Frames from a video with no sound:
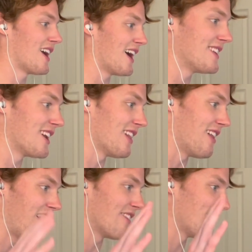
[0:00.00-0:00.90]
I did a
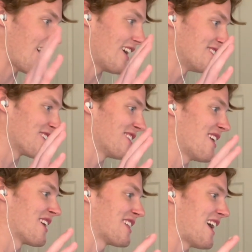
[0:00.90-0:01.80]
lot of that. I took a
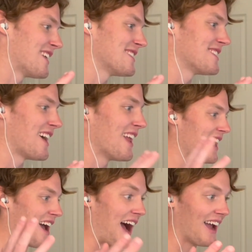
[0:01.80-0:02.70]
lot of classes that
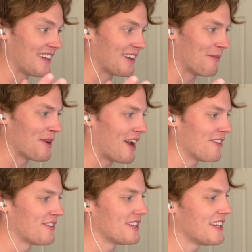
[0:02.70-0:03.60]
I ended up not
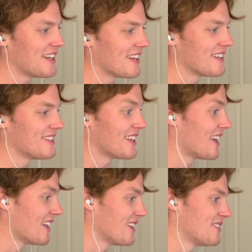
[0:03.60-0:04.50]
even needing to
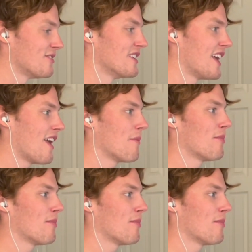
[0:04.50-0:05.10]
get into an AA